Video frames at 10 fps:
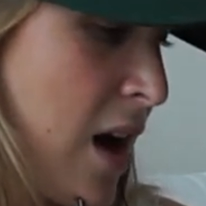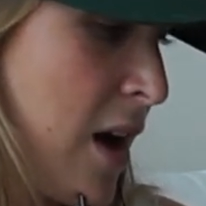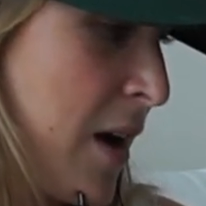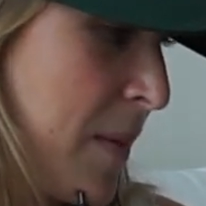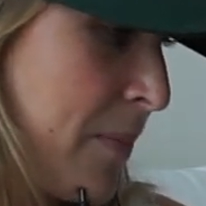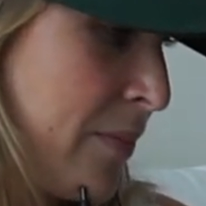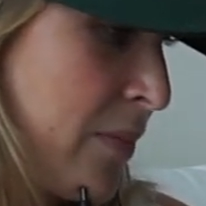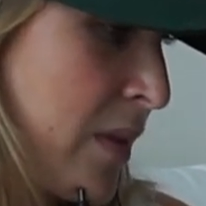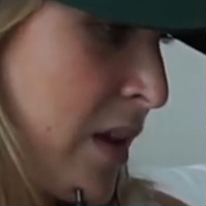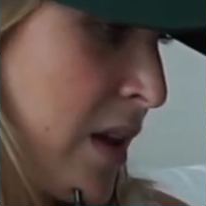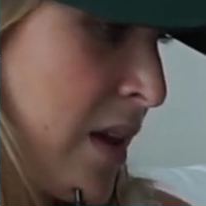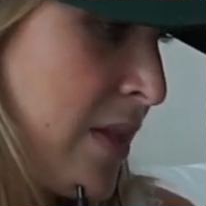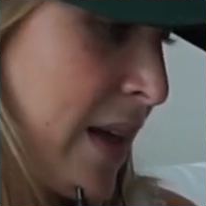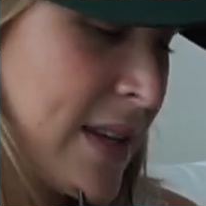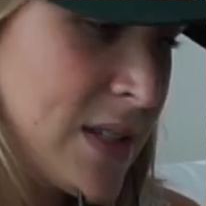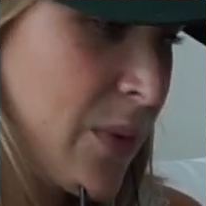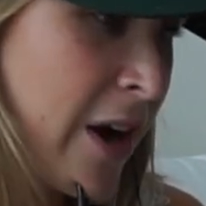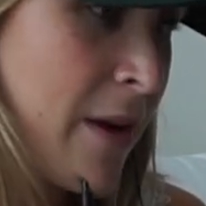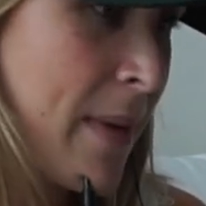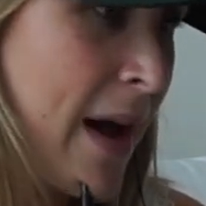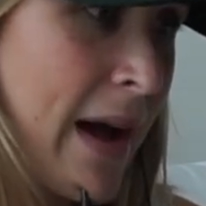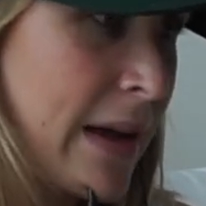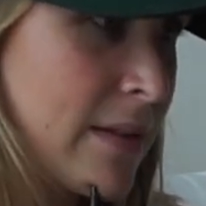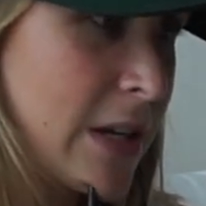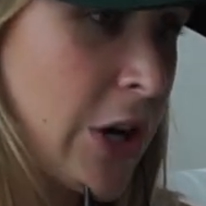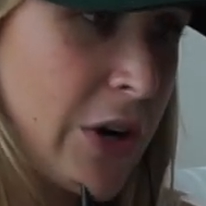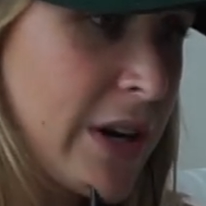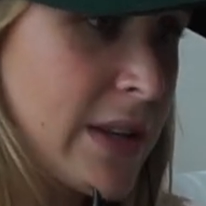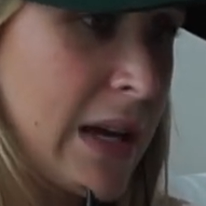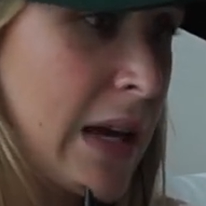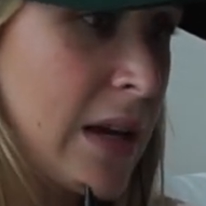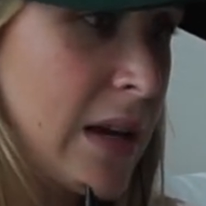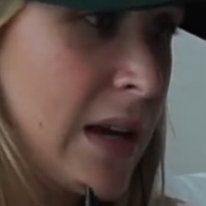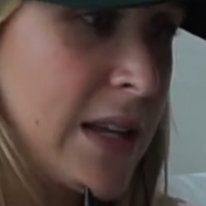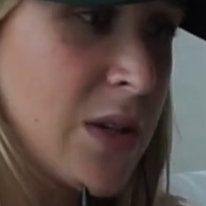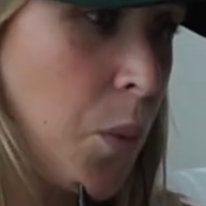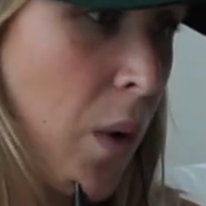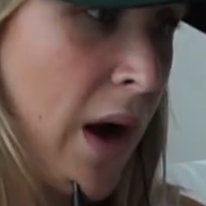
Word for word: That's where I'm at currently. It's a